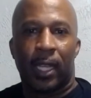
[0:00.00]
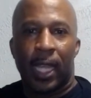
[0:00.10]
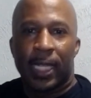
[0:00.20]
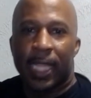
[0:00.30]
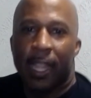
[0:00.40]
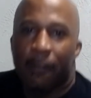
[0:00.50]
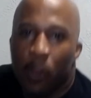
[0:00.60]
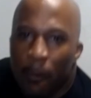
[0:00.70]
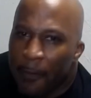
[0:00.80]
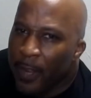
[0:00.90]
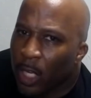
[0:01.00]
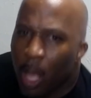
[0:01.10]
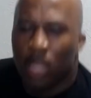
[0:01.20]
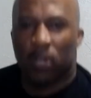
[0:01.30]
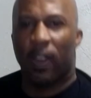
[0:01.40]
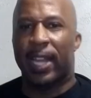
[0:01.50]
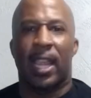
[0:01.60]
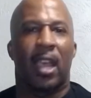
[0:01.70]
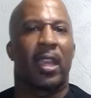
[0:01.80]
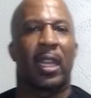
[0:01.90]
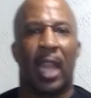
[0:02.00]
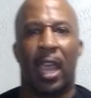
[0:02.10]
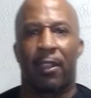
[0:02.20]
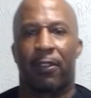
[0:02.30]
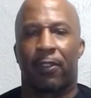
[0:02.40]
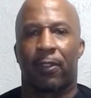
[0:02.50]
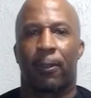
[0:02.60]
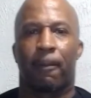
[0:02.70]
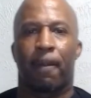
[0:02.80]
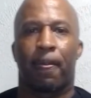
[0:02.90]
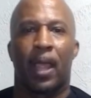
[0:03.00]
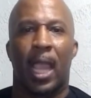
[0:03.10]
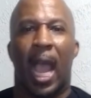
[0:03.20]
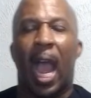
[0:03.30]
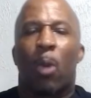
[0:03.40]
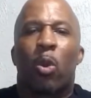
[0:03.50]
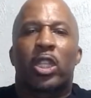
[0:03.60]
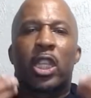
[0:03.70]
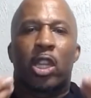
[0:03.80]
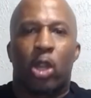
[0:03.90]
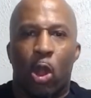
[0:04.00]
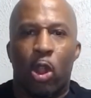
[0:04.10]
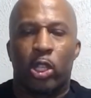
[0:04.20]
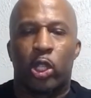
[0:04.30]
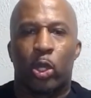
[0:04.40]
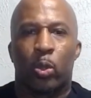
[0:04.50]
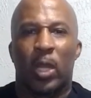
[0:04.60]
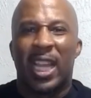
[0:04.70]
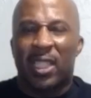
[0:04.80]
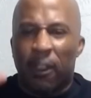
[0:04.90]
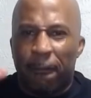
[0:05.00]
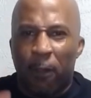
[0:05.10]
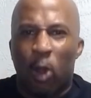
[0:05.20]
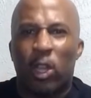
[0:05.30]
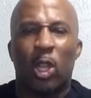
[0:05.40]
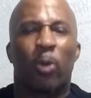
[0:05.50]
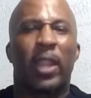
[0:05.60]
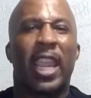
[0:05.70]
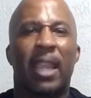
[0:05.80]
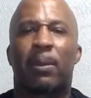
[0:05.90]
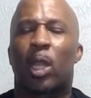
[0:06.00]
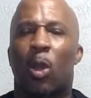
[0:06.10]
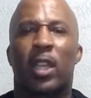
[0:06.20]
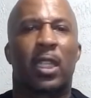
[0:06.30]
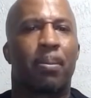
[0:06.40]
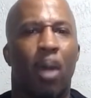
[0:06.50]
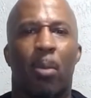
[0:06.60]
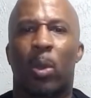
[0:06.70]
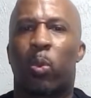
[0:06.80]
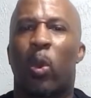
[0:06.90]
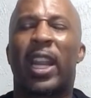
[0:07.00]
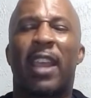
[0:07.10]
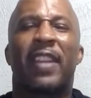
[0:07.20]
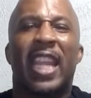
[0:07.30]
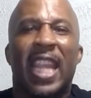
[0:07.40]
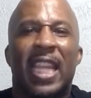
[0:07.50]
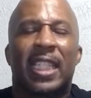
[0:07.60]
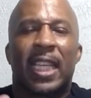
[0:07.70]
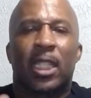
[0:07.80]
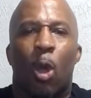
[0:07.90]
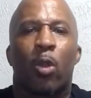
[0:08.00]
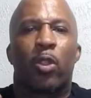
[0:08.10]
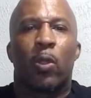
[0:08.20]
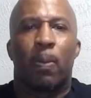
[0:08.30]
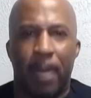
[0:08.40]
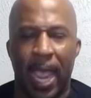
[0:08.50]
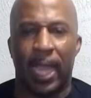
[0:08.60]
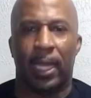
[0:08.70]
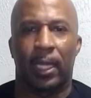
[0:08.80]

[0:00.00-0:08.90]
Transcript: See, if you feel lost right now in life, I want to encourage you to focus on that empty closet moment, whatever it is that's holding you back,